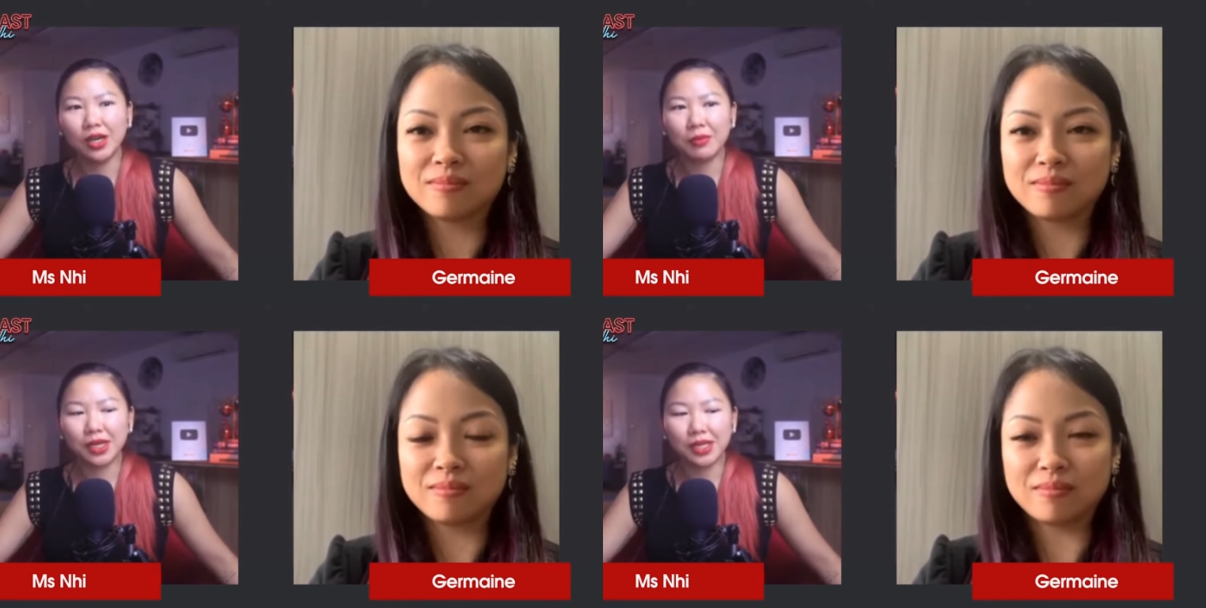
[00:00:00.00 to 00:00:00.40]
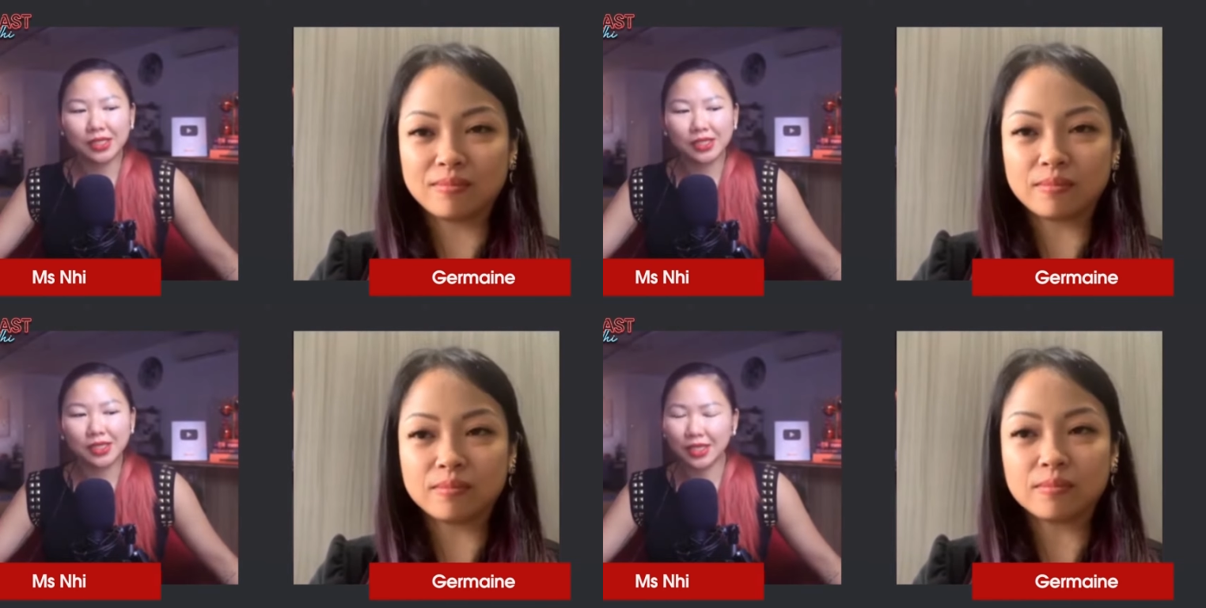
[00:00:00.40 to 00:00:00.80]
Speaker 1: but
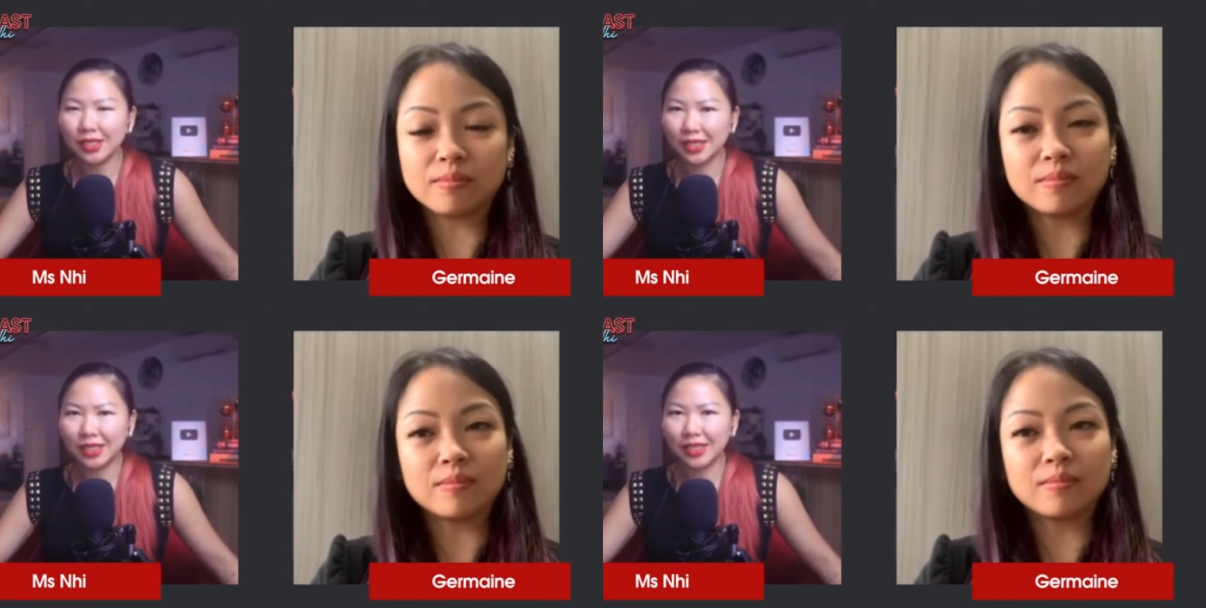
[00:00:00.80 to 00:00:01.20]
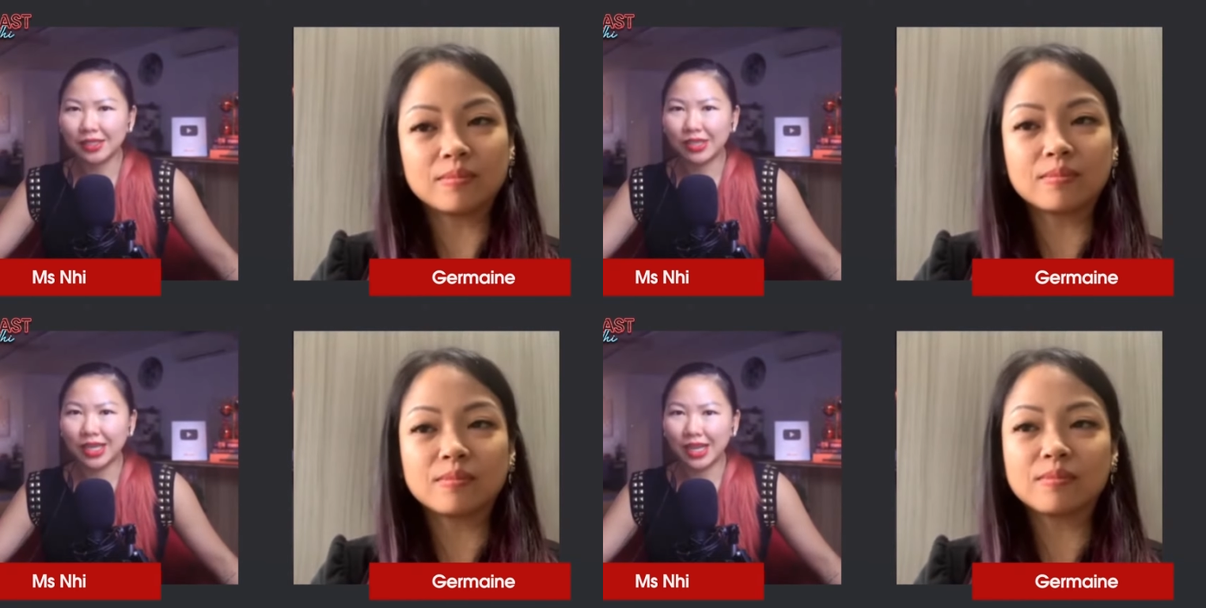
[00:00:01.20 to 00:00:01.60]
in in in
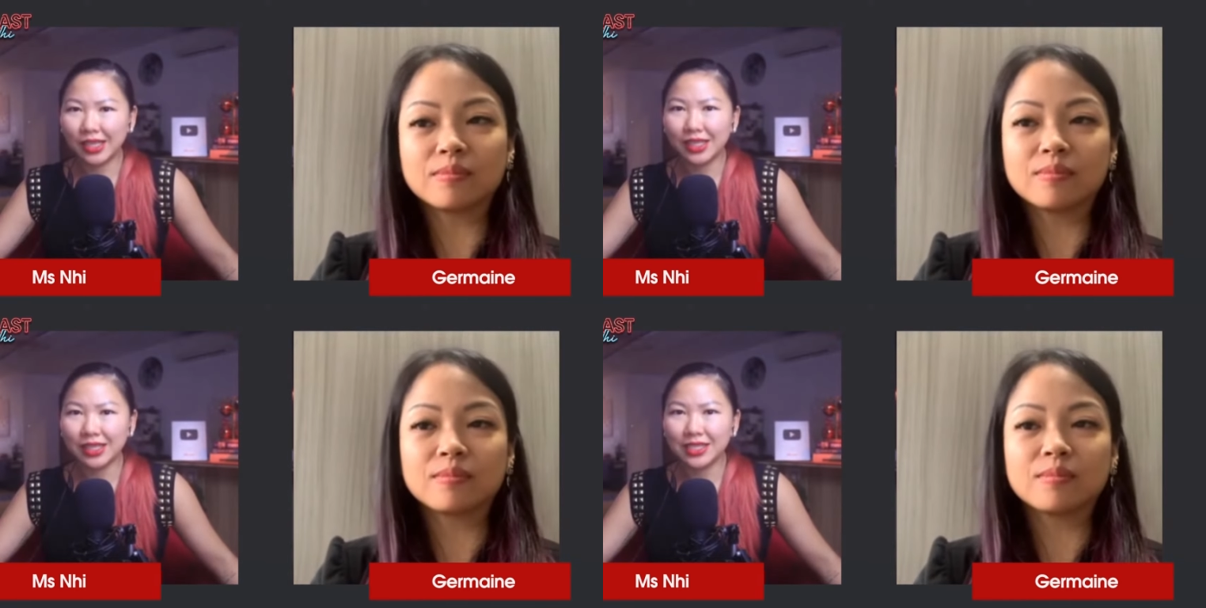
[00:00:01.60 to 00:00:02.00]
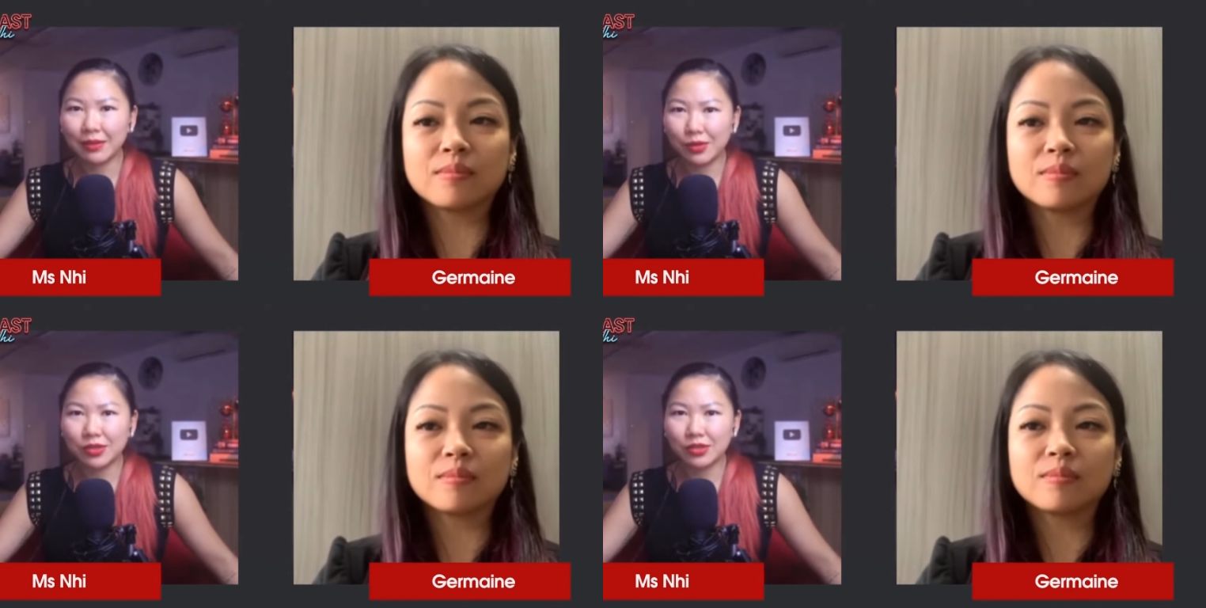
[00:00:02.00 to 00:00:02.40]
reality,
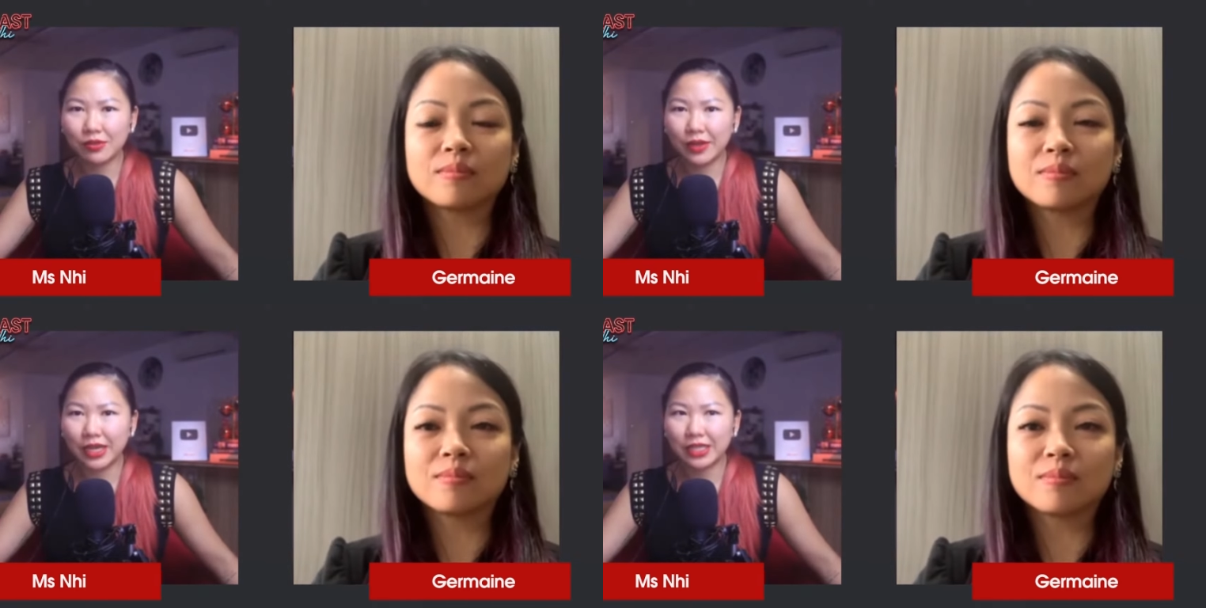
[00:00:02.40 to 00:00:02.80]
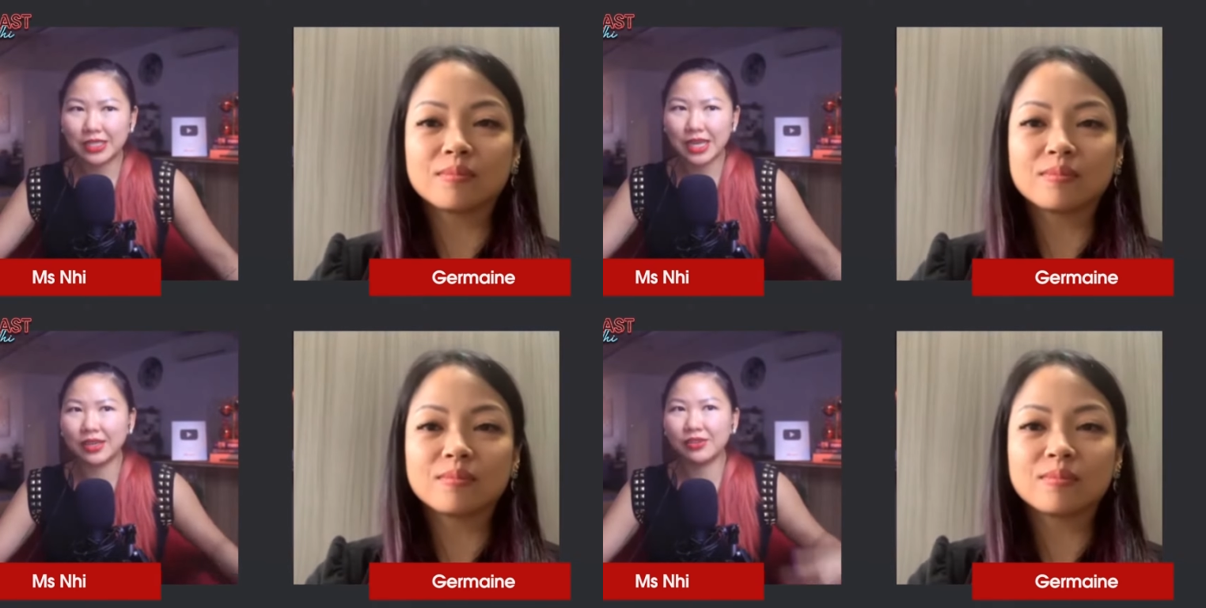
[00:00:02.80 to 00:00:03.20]
some also very
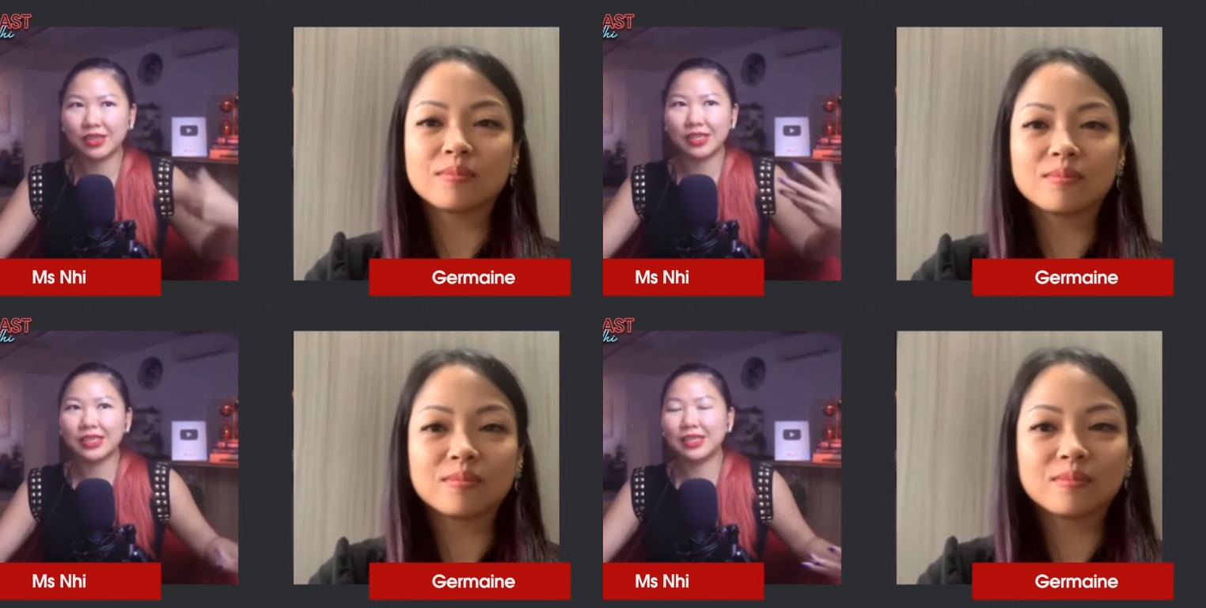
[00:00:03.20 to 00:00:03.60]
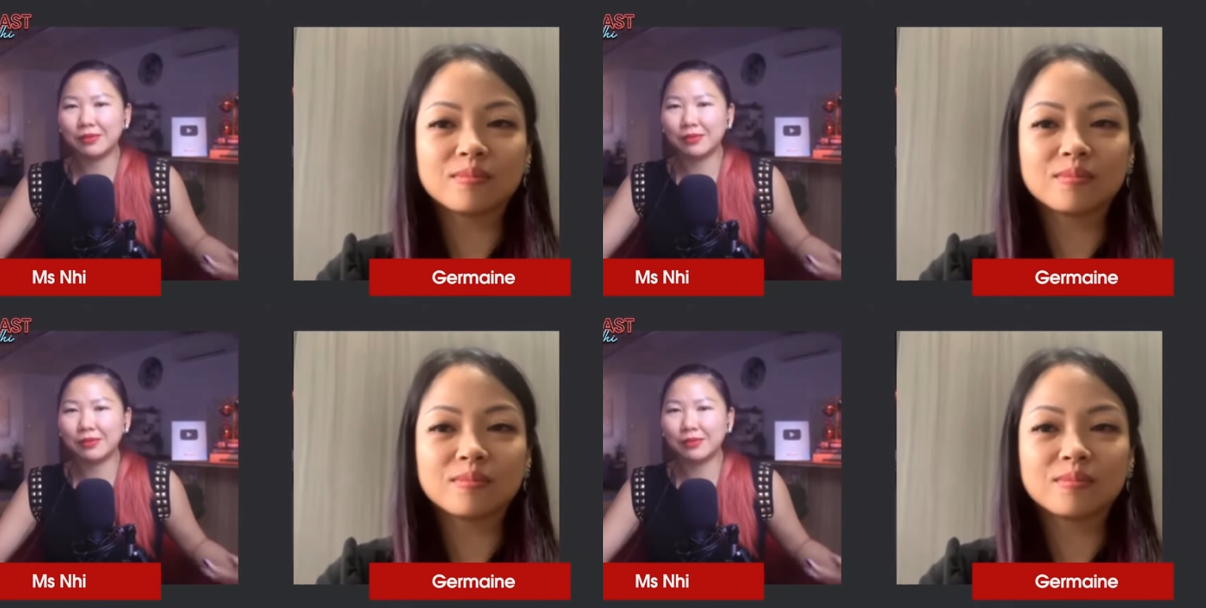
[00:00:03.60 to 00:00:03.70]
genuine